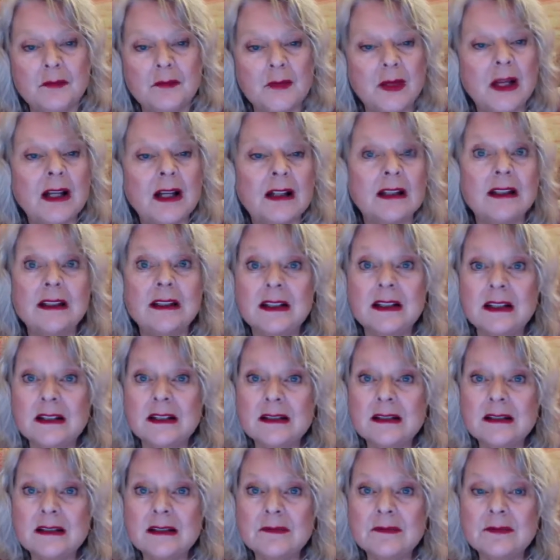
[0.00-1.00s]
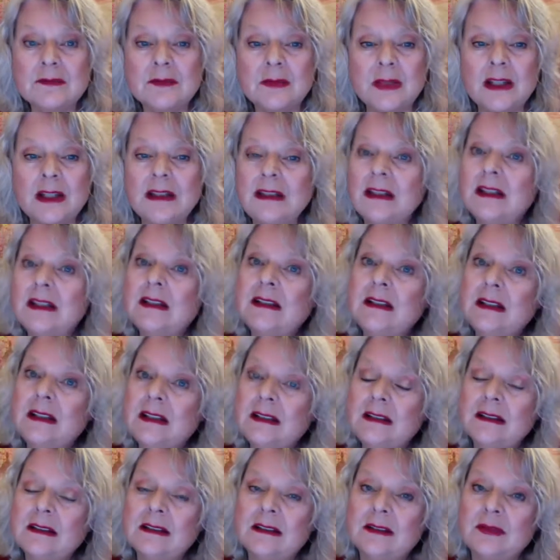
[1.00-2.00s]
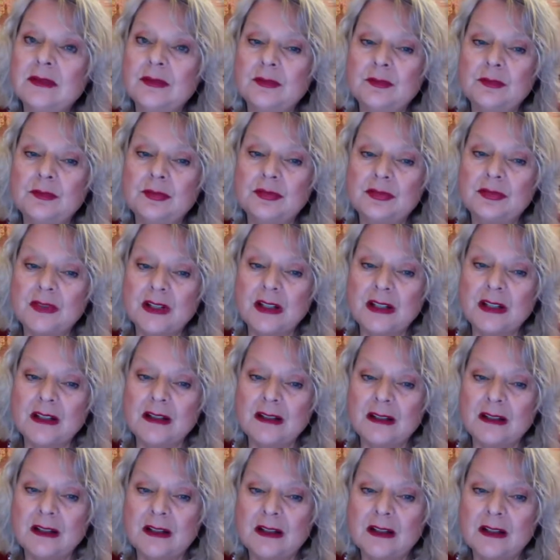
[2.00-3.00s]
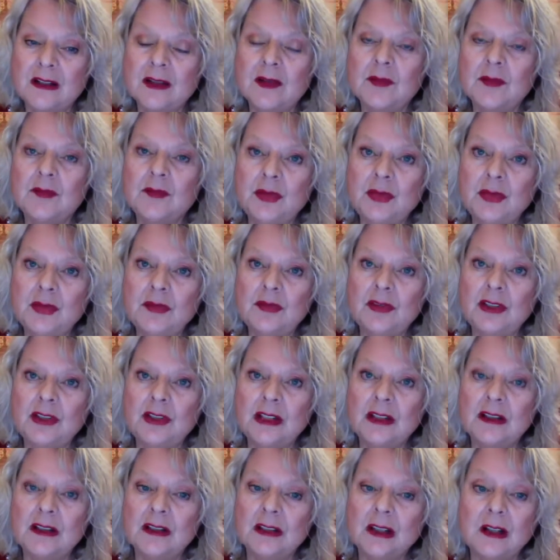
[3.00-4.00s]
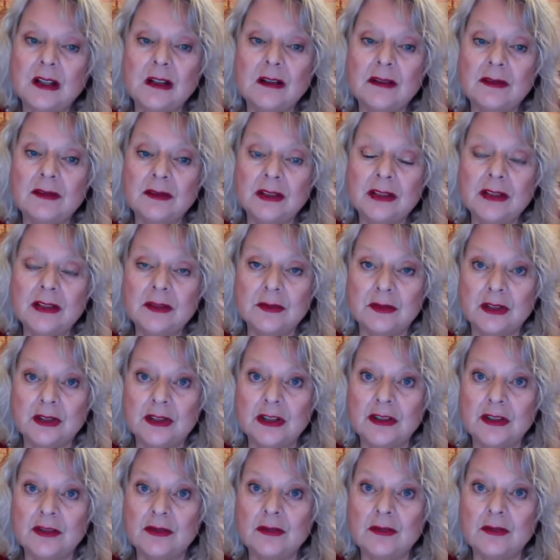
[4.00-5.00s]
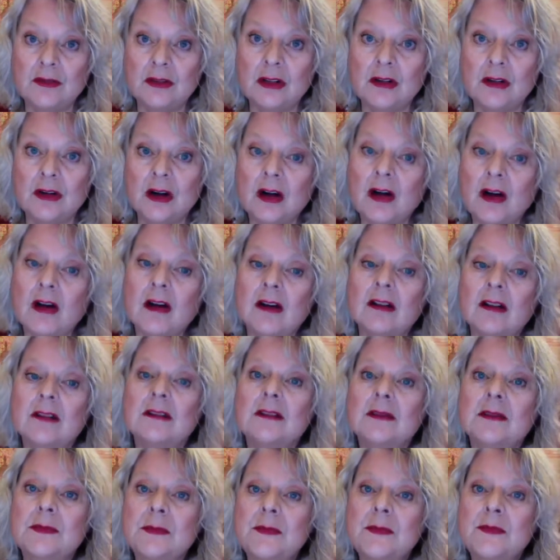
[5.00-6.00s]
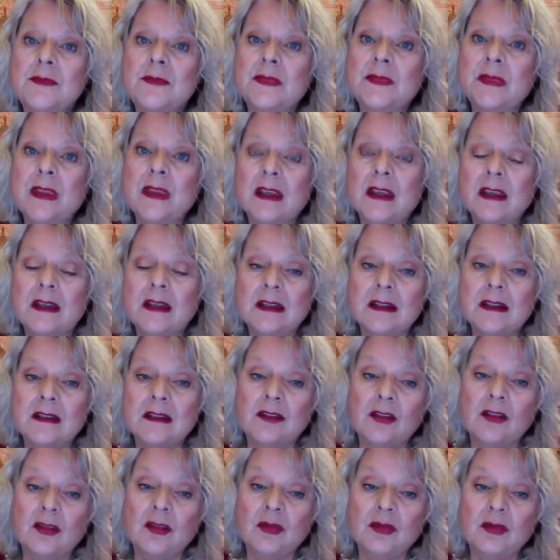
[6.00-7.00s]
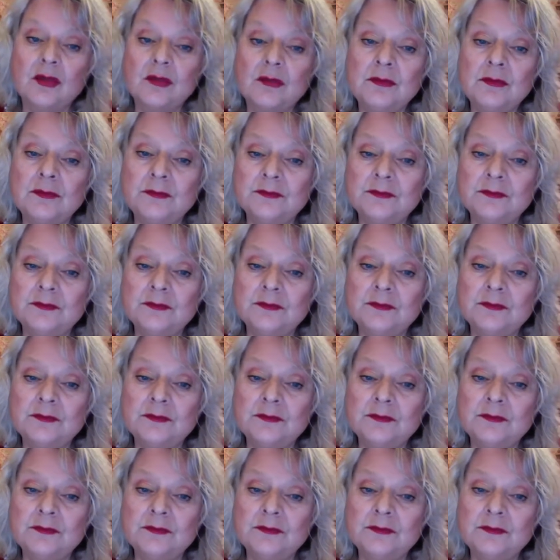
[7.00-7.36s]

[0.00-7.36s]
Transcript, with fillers: ugliness, and they needed to bring beauty and love into their heart. So